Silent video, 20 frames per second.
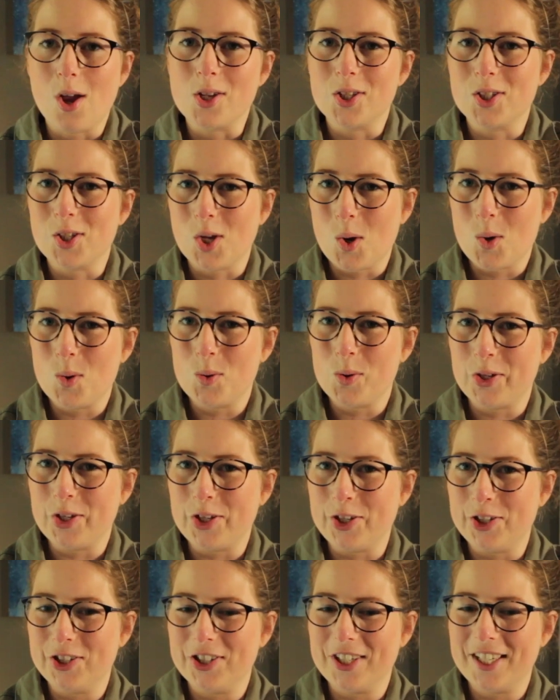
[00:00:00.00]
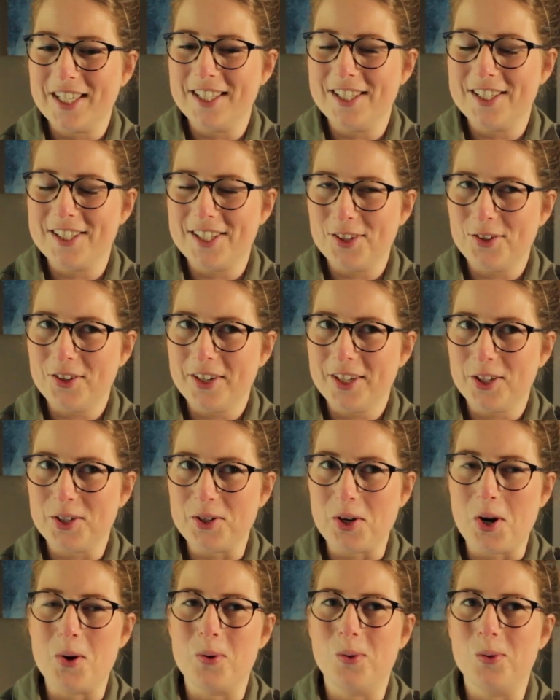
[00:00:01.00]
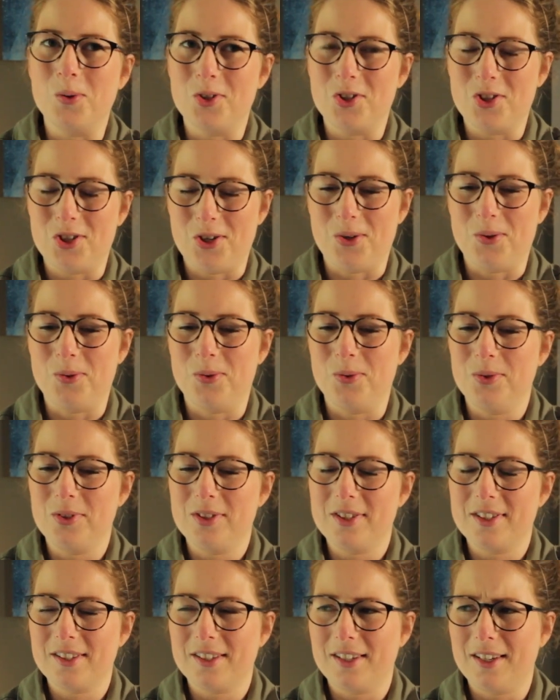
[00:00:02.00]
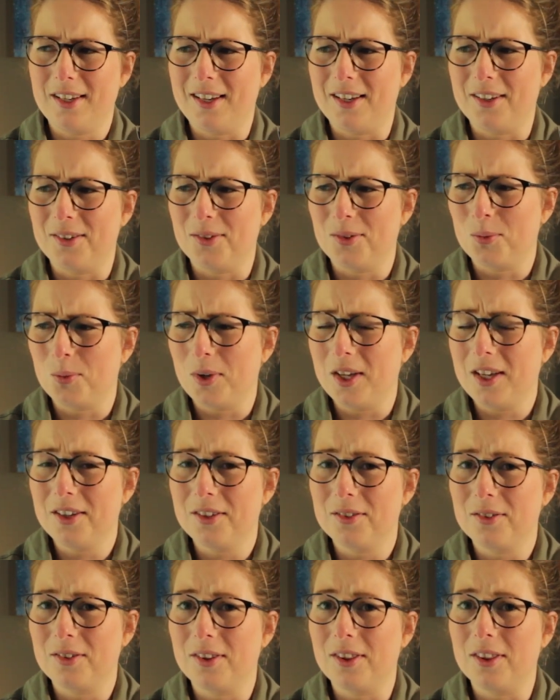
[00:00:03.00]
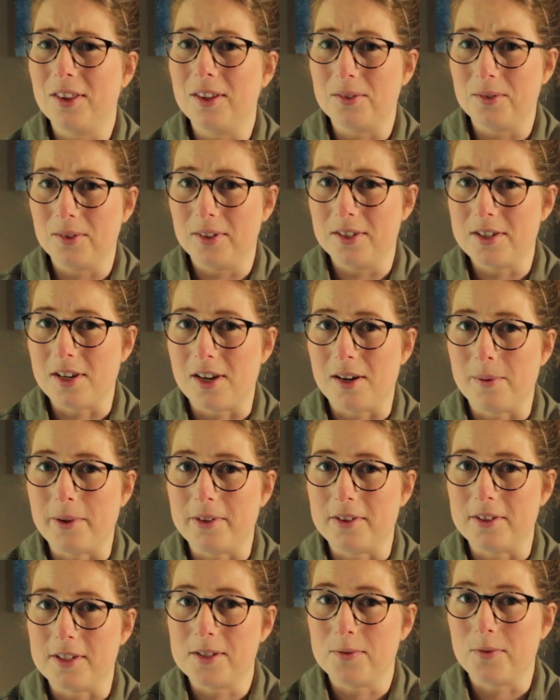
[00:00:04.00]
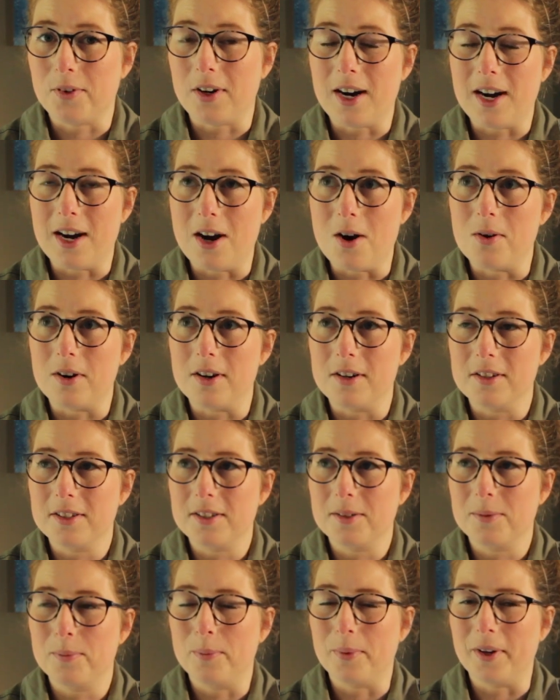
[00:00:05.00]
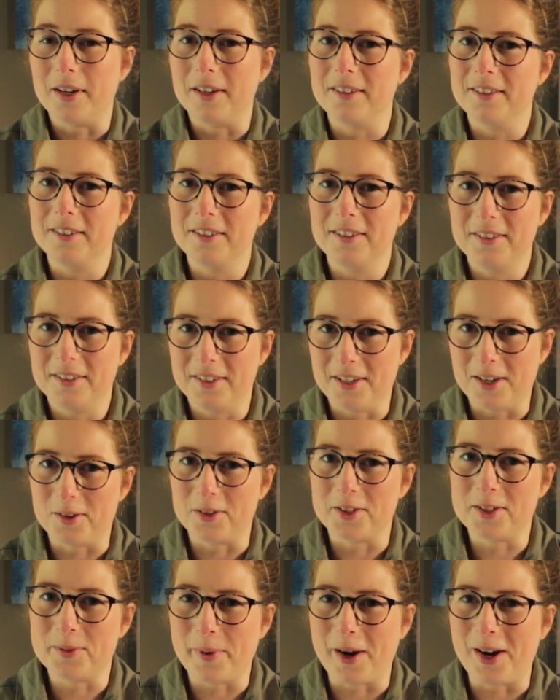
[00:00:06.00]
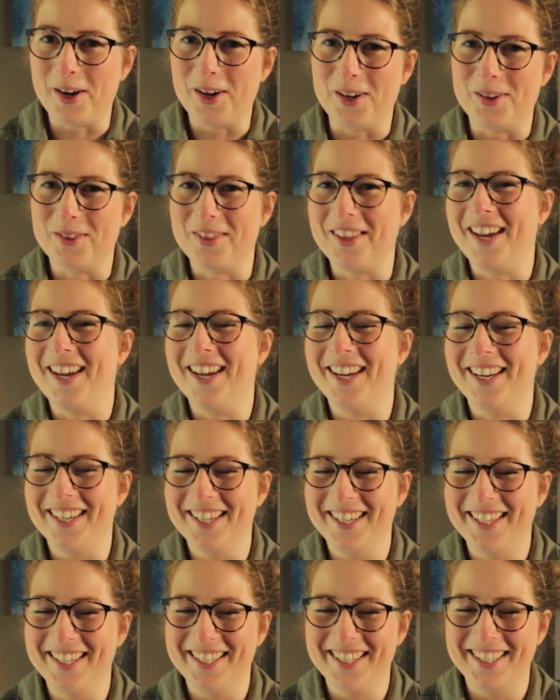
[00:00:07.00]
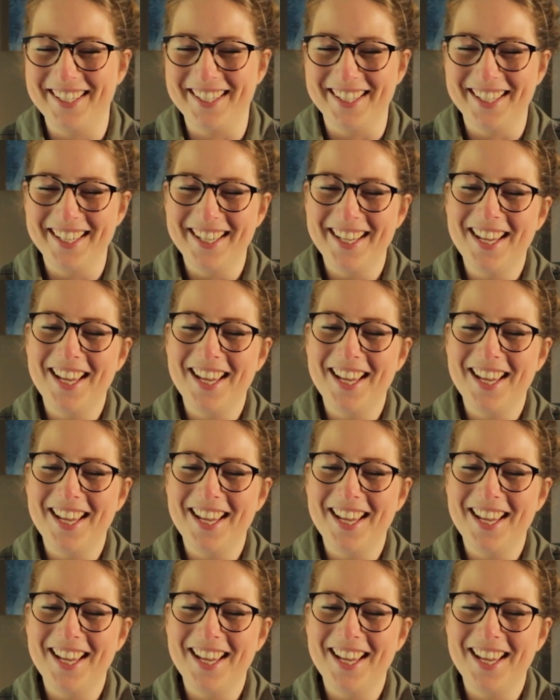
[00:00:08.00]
So you're considering your own shoes, and we could literally talk about this for hours, but I'll spare you that.